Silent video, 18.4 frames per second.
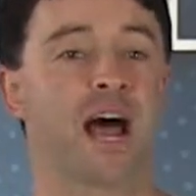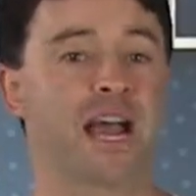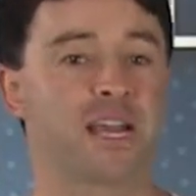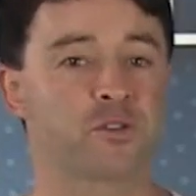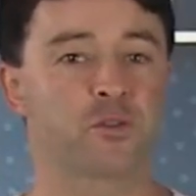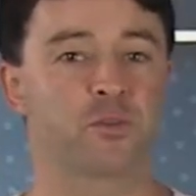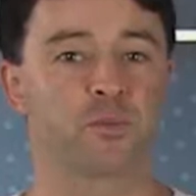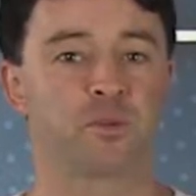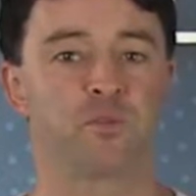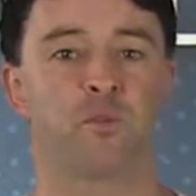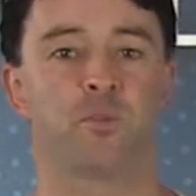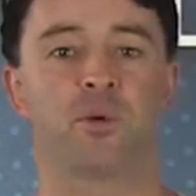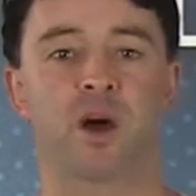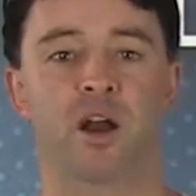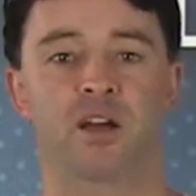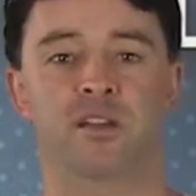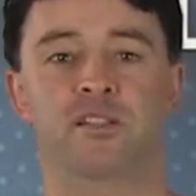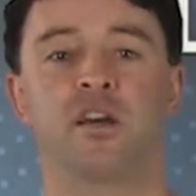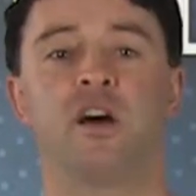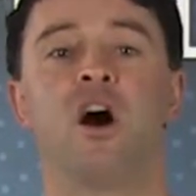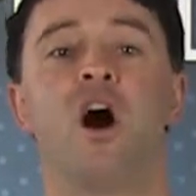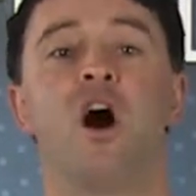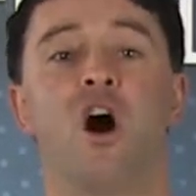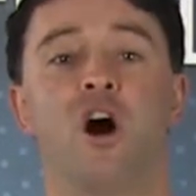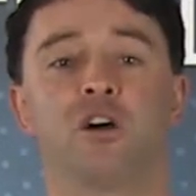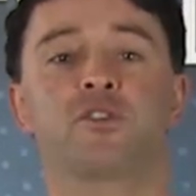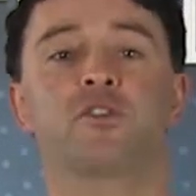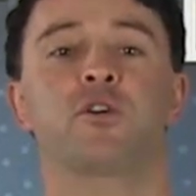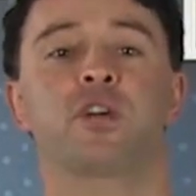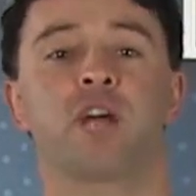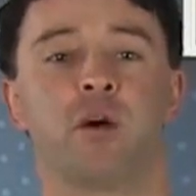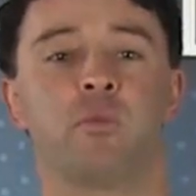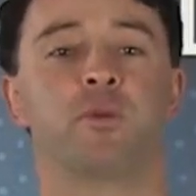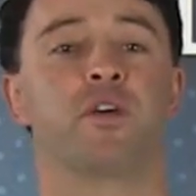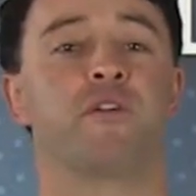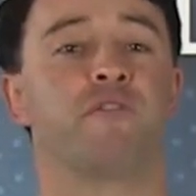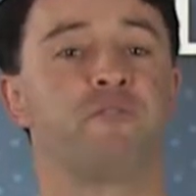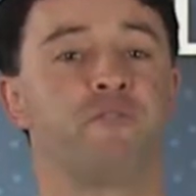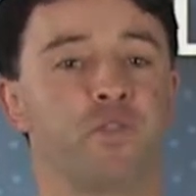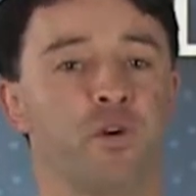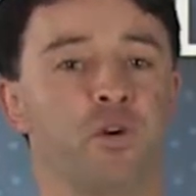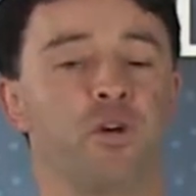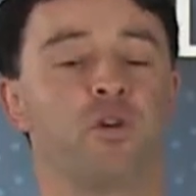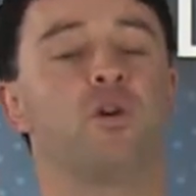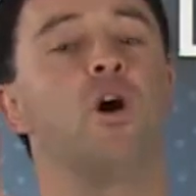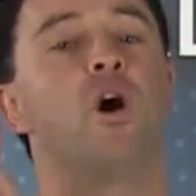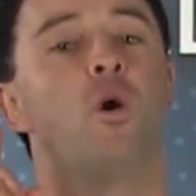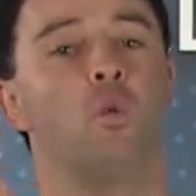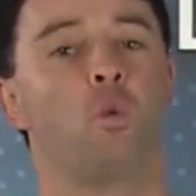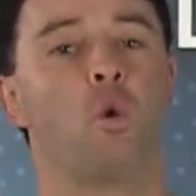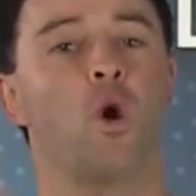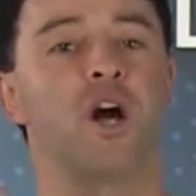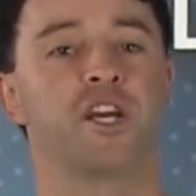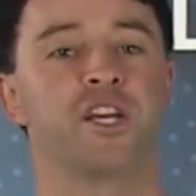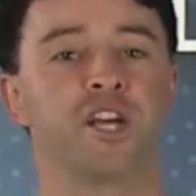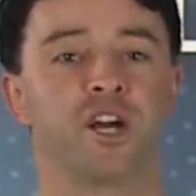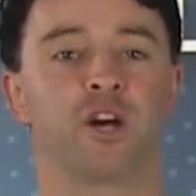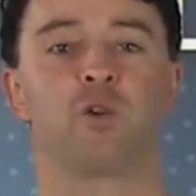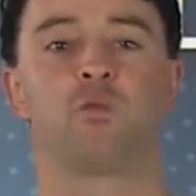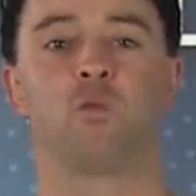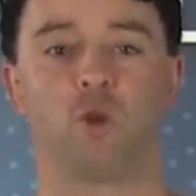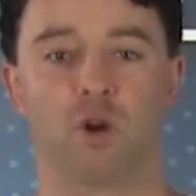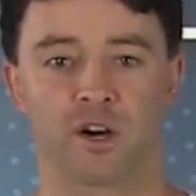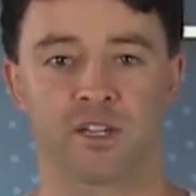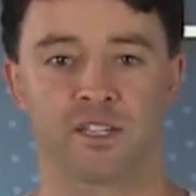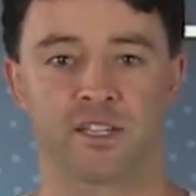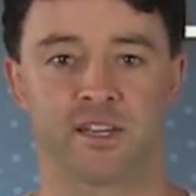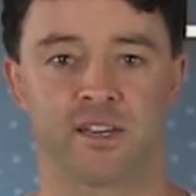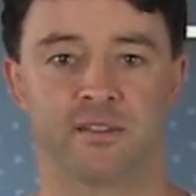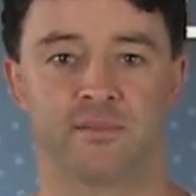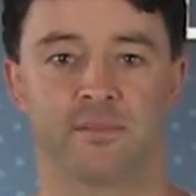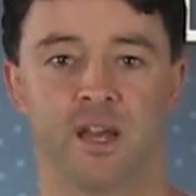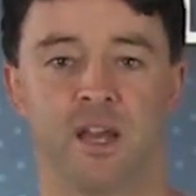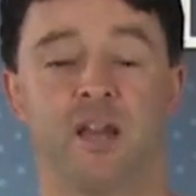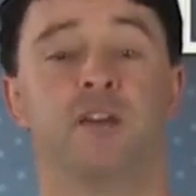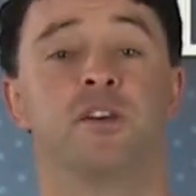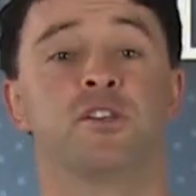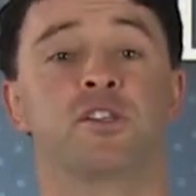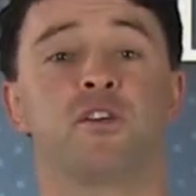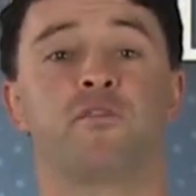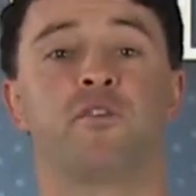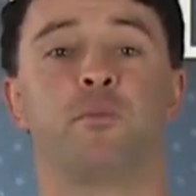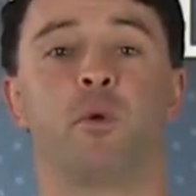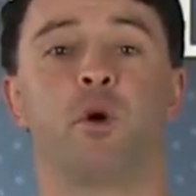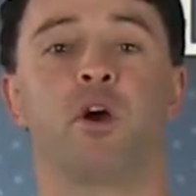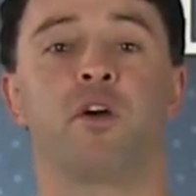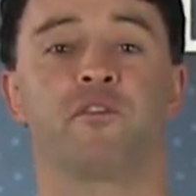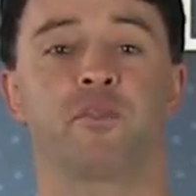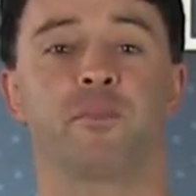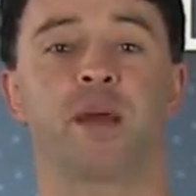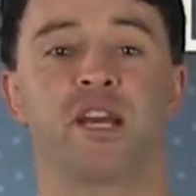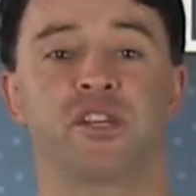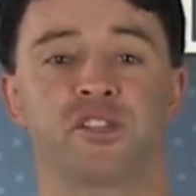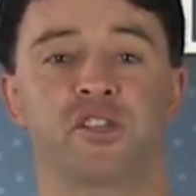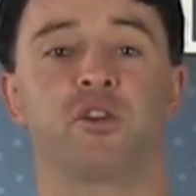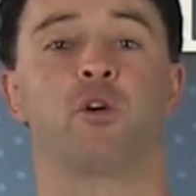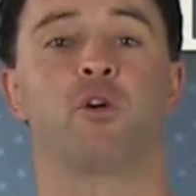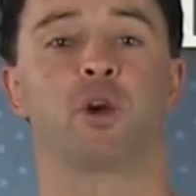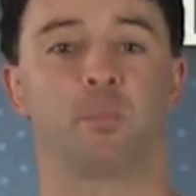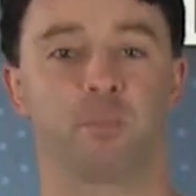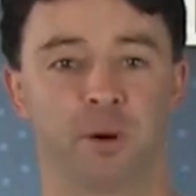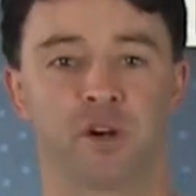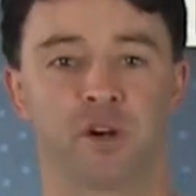and ice removal products also come with a full one-year warranty. So for more information or to